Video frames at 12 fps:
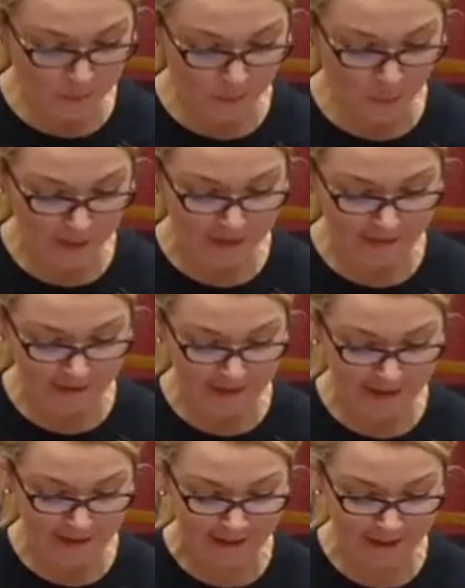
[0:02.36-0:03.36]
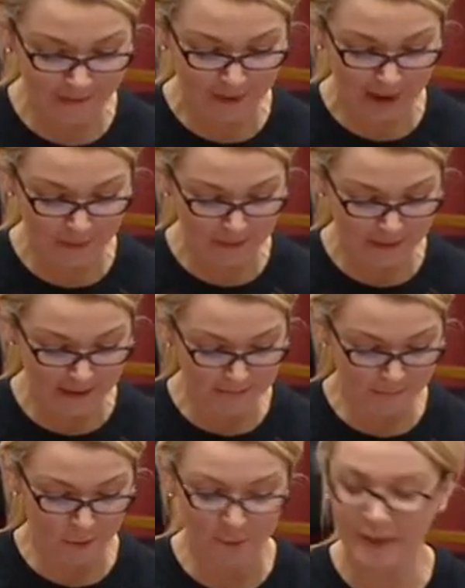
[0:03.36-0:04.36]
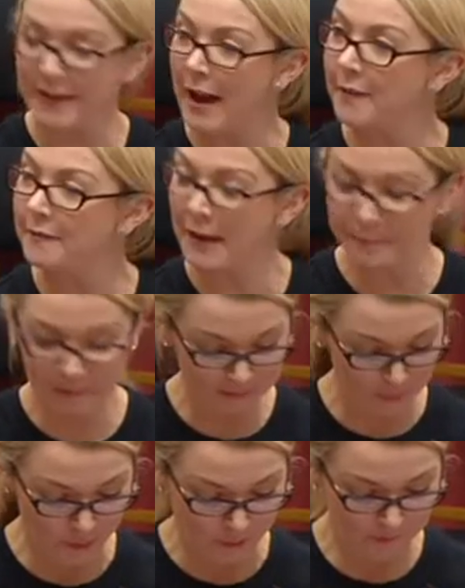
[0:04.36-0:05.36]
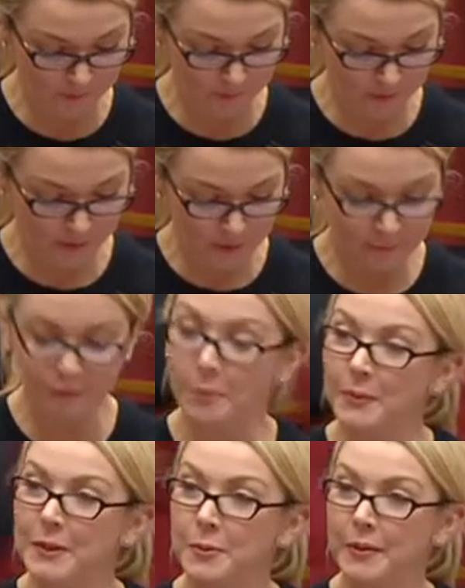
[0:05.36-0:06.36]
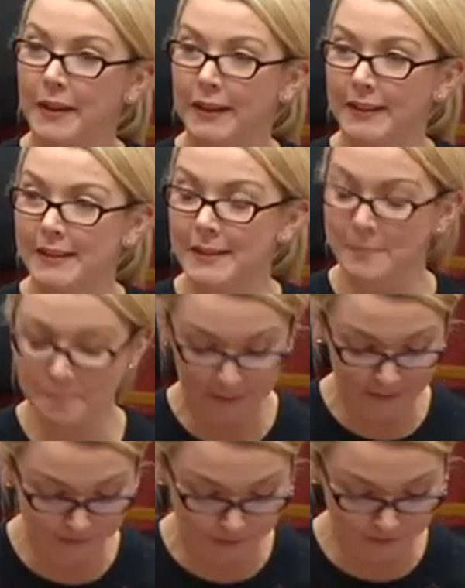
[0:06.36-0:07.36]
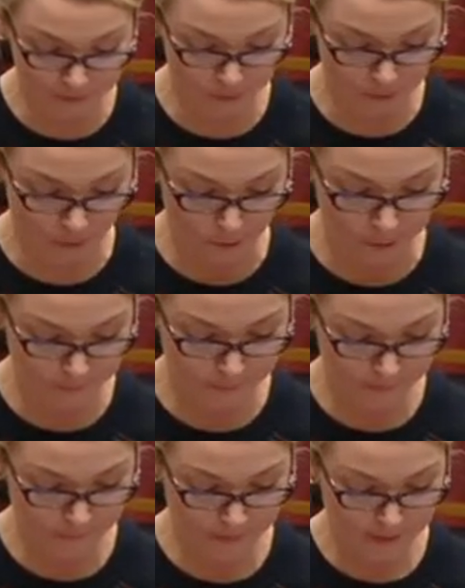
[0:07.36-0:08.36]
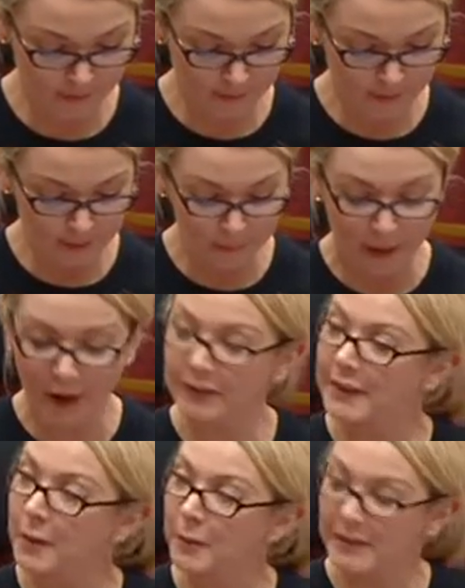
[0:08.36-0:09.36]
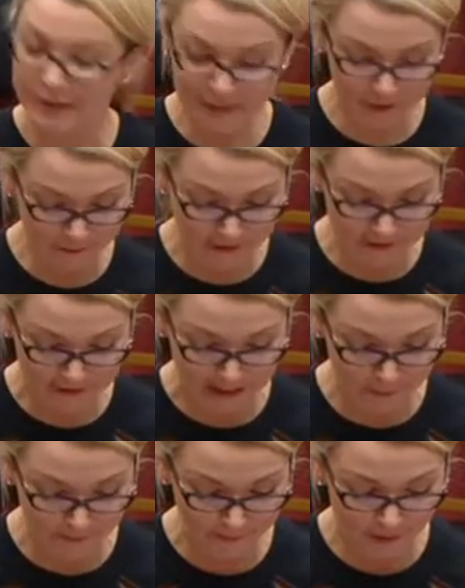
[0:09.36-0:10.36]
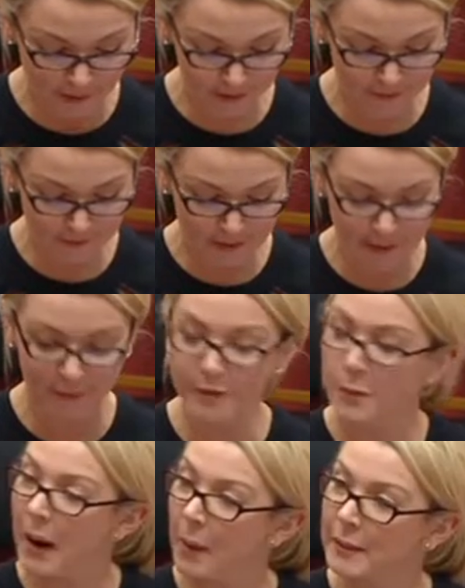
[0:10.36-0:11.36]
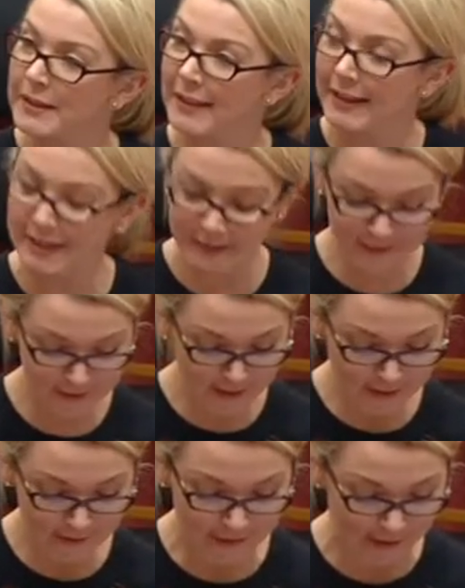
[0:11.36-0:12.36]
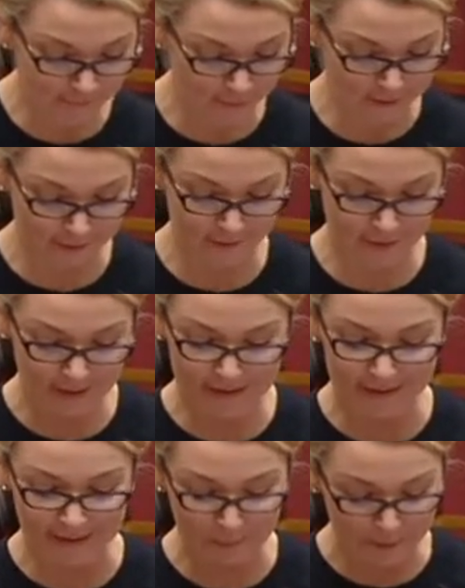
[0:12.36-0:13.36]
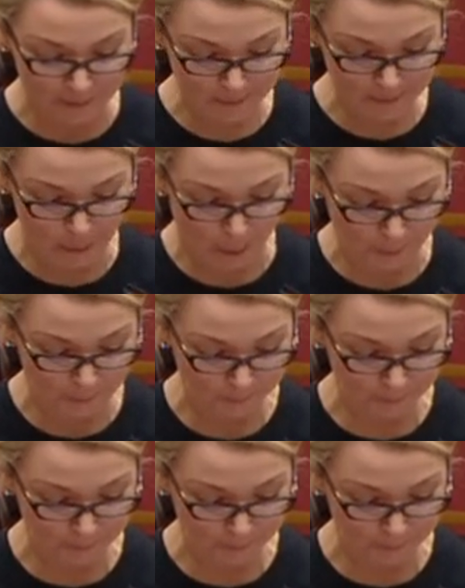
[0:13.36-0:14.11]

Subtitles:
Paul Kelly and Kev Carmody wrote the now famous song, "From Little Things, Big Things Grow." Apparently they were sitting around a campfire and a few hours later they had written a 6-minute song.